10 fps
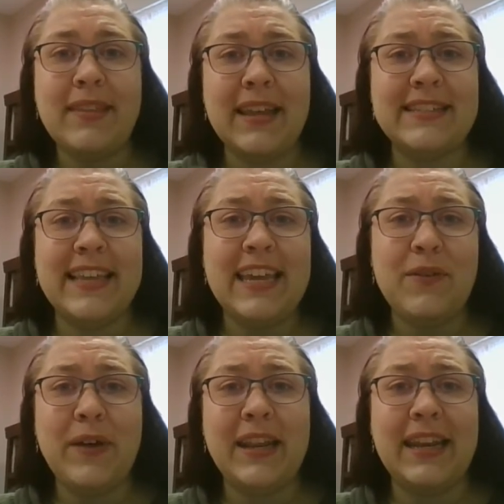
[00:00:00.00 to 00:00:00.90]
as they get
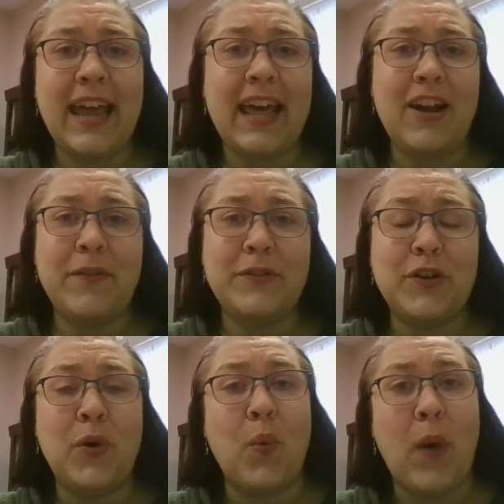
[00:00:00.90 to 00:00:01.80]
ready to head off to
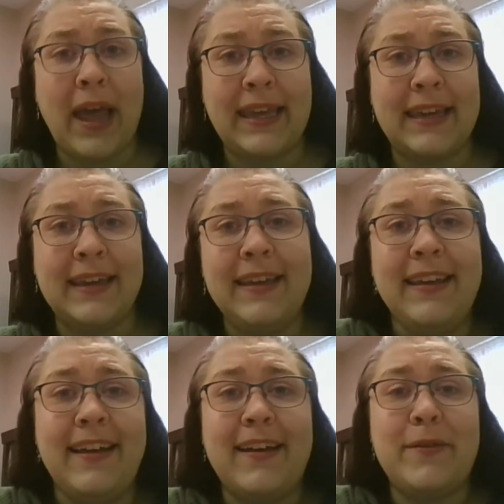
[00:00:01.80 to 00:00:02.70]
Hawaii
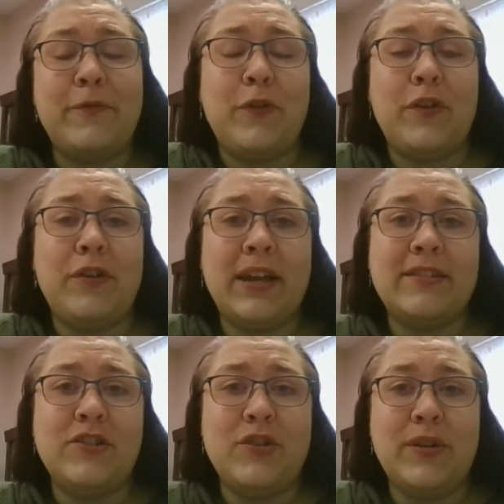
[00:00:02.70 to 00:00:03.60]
for their
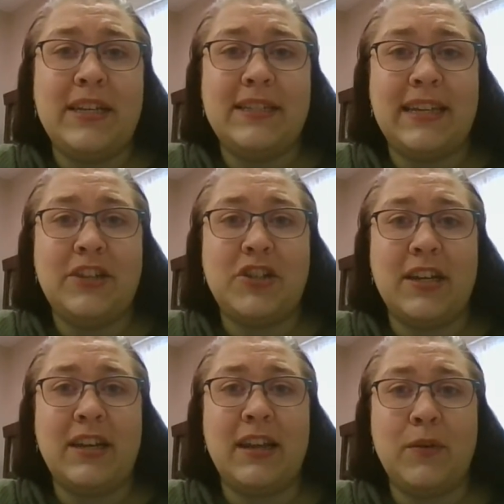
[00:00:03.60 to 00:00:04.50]
next duty
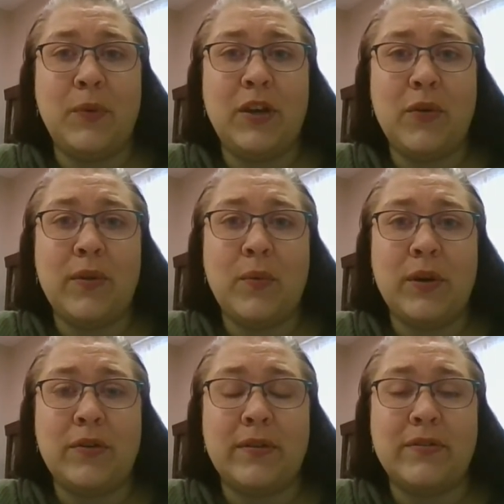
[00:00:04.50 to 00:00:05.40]
station. And we know that we
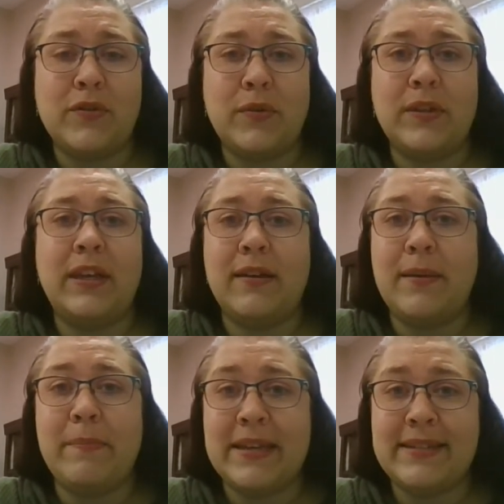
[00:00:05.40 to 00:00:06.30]
are certainly going to
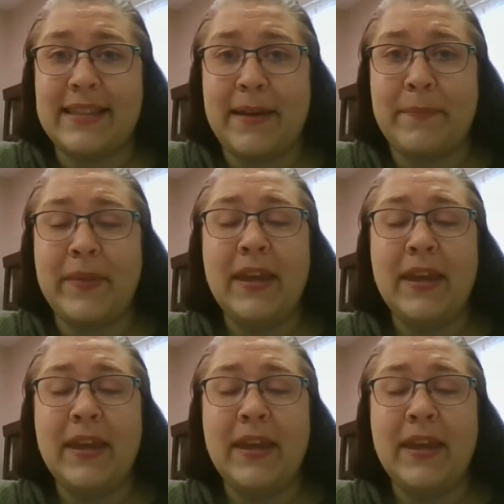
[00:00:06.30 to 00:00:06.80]
miss them.